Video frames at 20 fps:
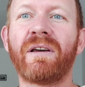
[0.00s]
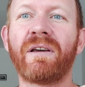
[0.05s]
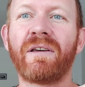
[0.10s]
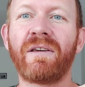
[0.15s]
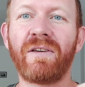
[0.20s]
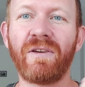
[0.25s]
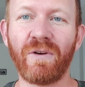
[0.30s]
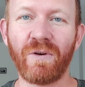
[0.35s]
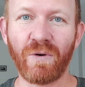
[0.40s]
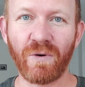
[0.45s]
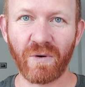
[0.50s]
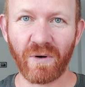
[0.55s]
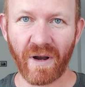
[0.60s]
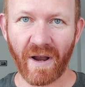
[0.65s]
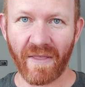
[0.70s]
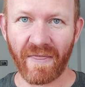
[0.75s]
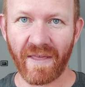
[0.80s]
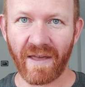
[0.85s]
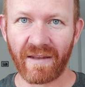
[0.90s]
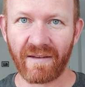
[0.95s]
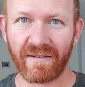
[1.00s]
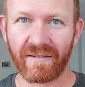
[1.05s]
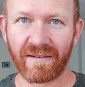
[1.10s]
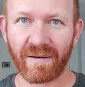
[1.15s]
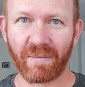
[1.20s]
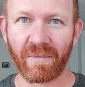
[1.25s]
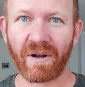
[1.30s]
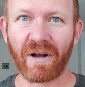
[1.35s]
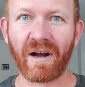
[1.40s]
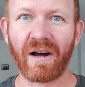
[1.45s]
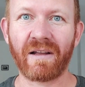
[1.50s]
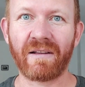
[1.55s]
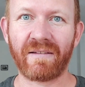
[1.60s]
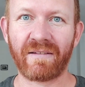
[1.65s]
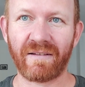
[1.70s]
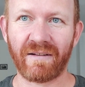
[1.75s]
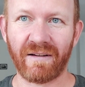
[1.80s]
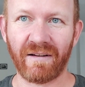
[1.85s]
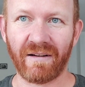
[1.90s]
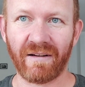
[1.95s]
U, and then some
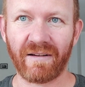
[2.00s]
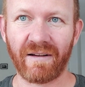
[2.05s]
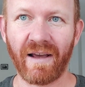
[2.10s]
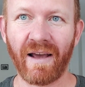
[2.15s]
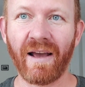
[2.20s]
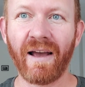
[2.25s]
consonant.